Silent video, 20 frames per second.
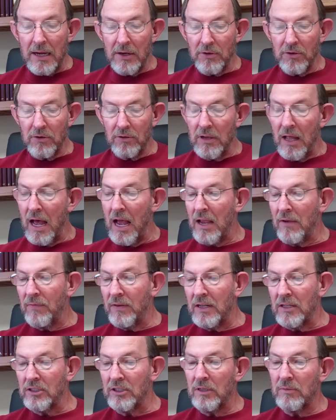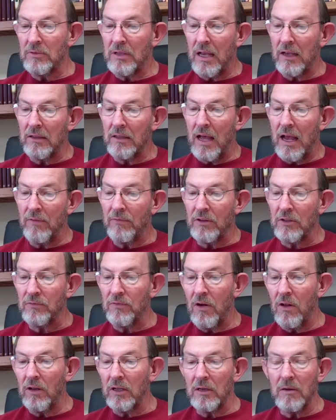in your life and it seems like life is
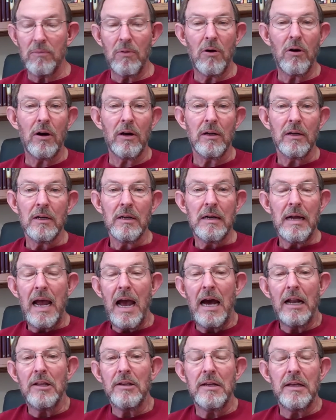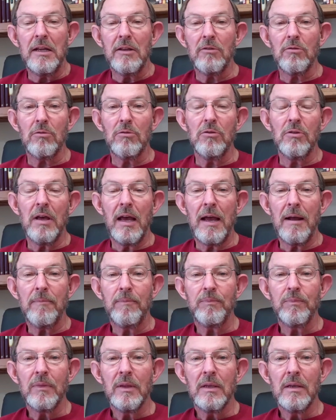falling apart, how do you get through that?
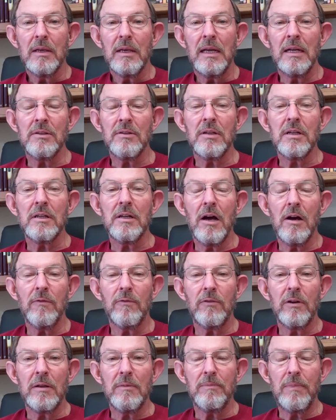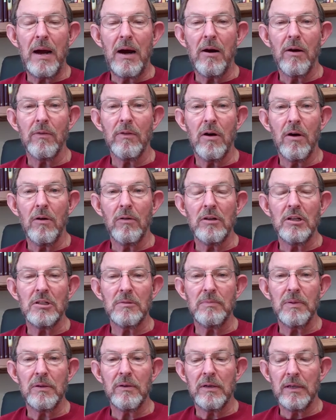It's the comforting power of the Holy
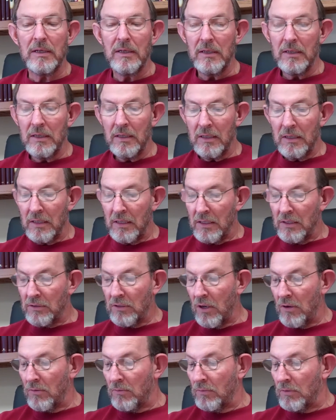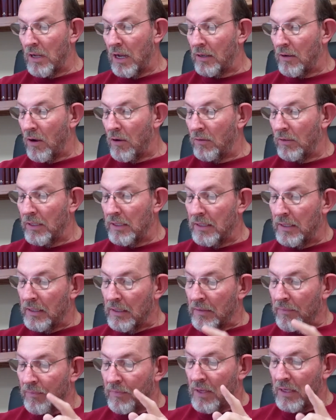Spirit. So not
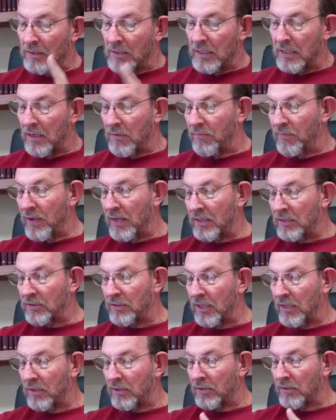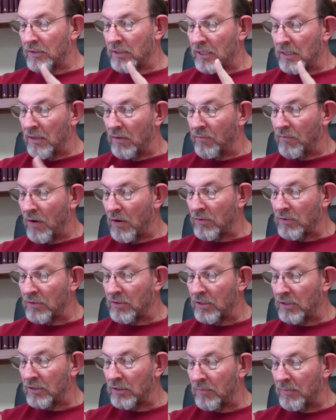only does he convict sinners, he converts
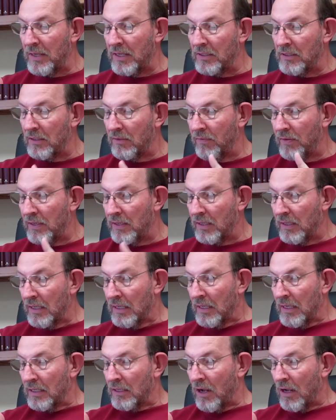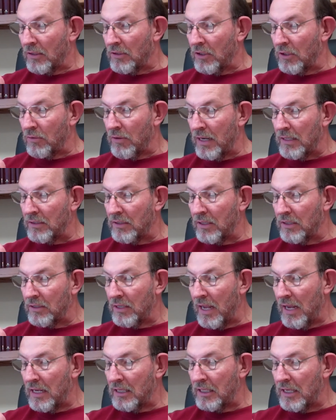the submissive, he consecrates the
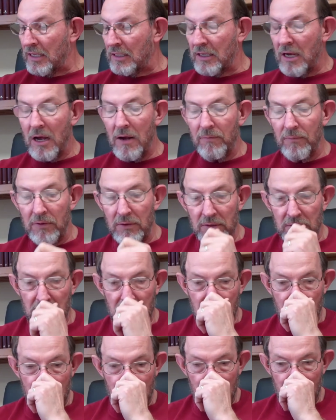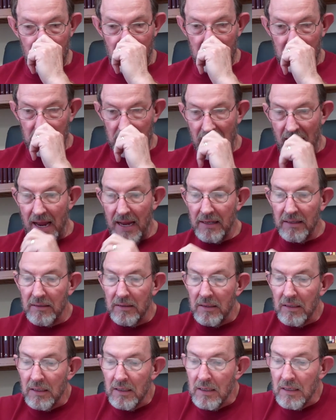saints, he comforts the
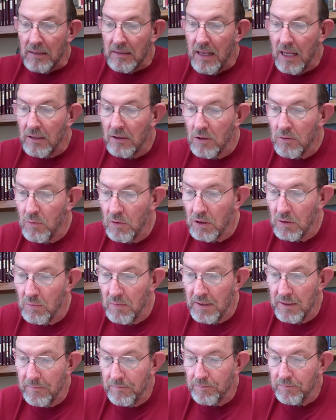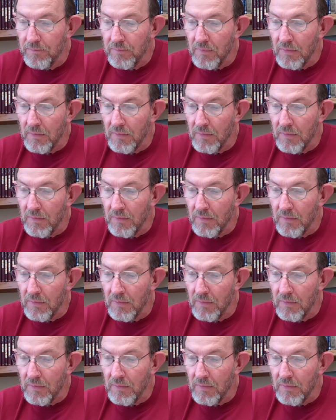saddened. Now look with me